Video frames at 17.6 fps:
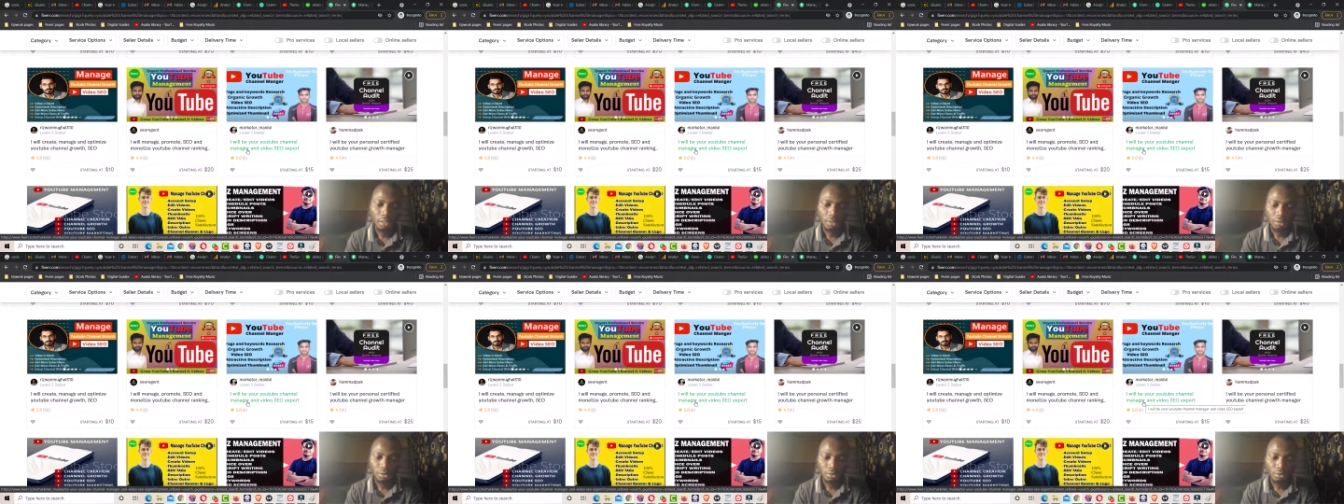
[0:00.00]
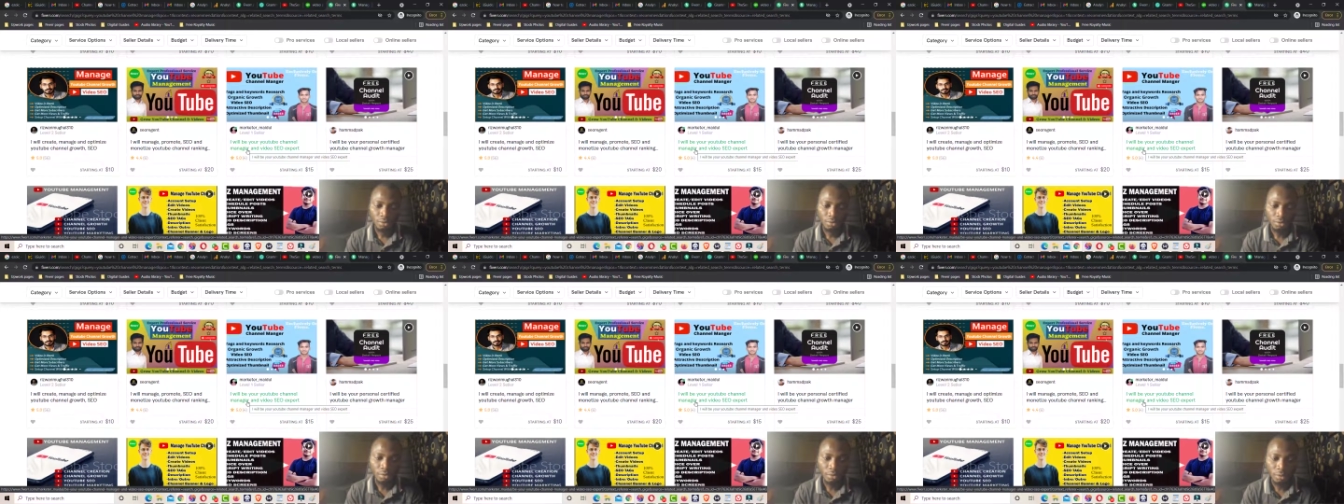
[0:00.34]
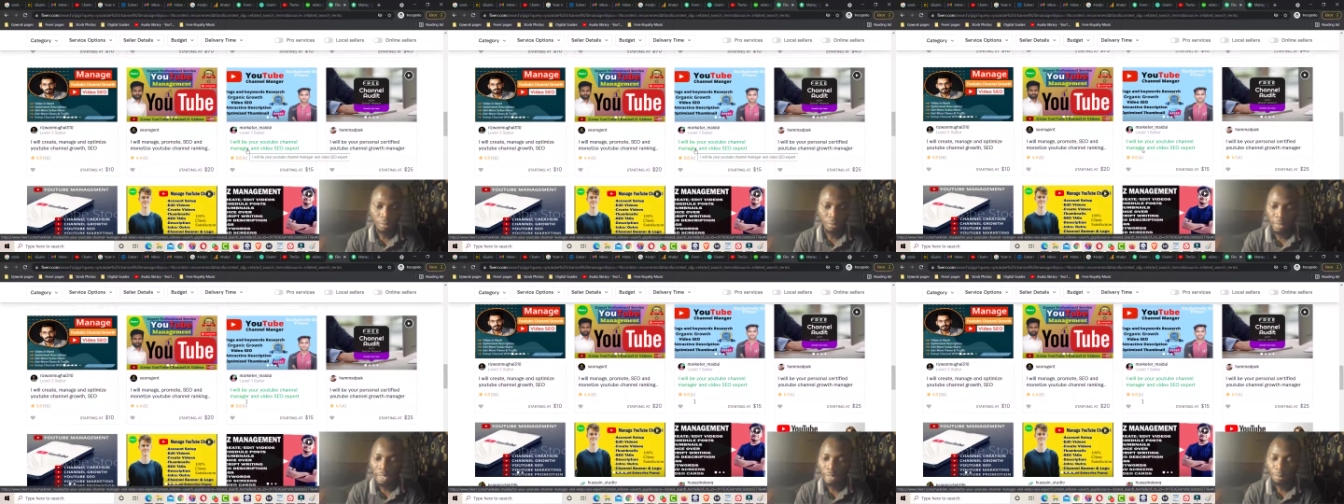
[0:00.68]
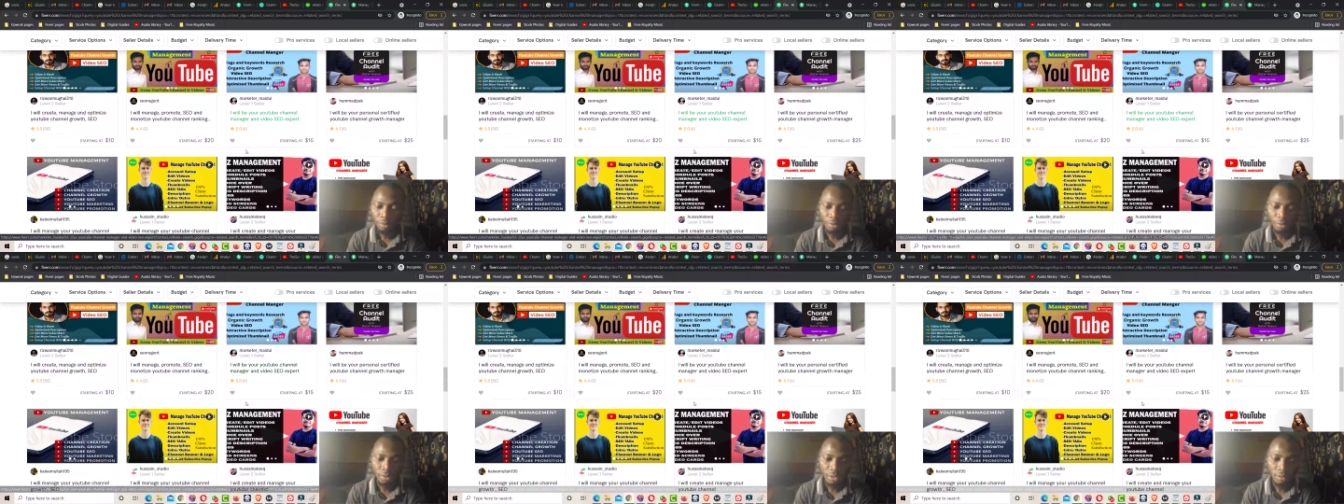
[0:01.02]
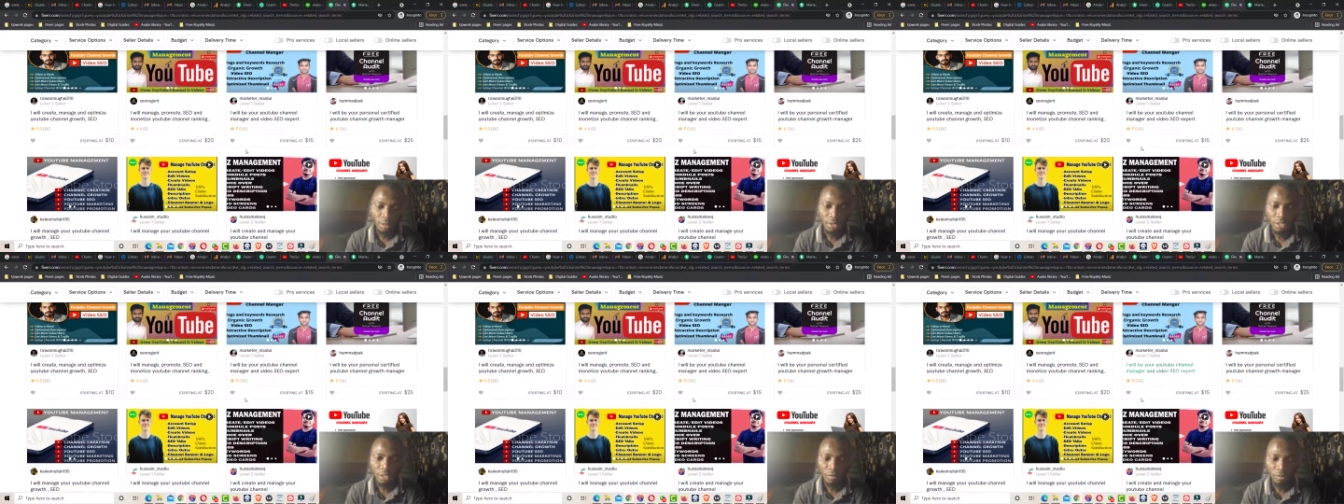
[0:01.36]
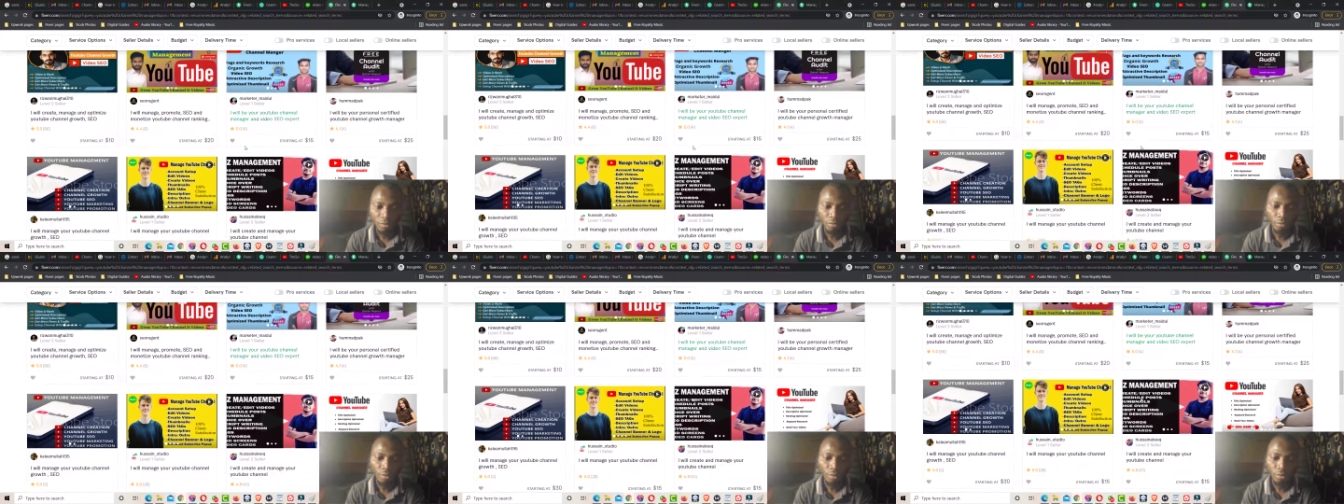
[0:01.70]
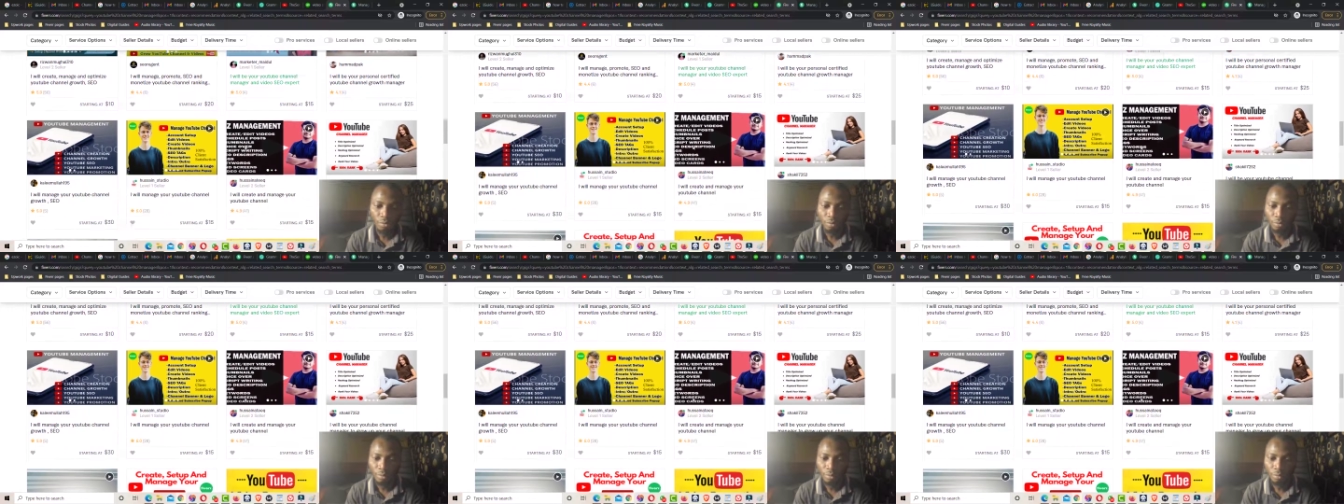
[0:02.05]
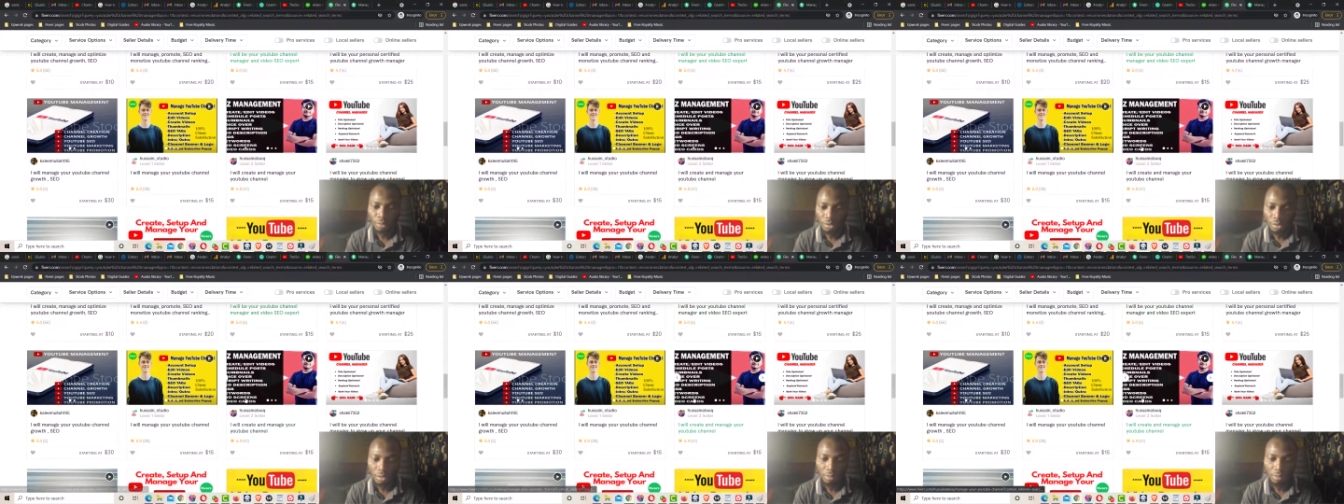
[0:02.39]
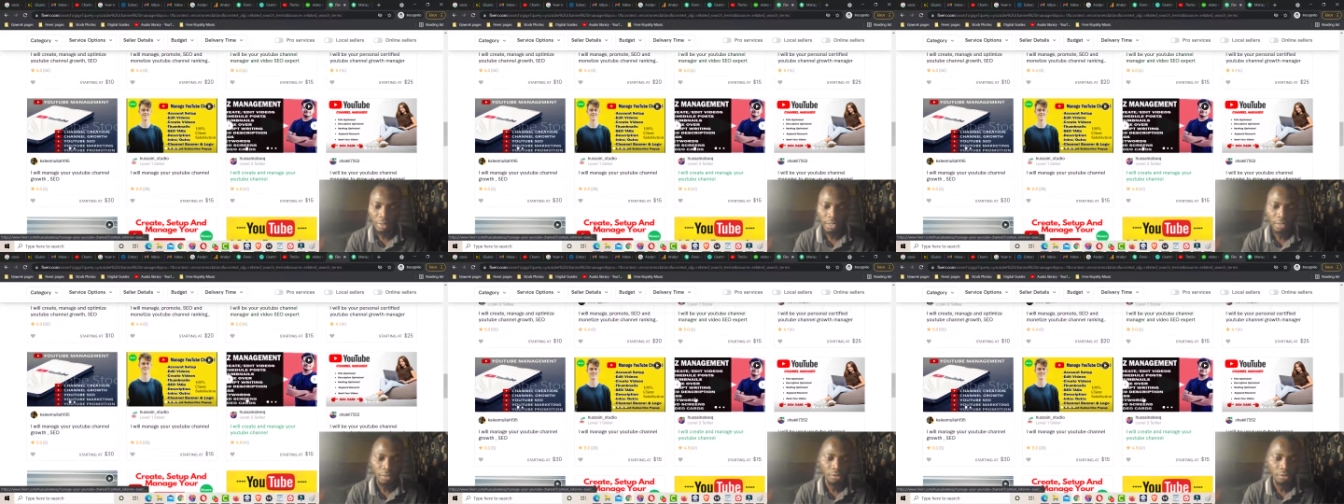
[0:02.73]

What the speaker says: So the buyer purchased my service for monthly package.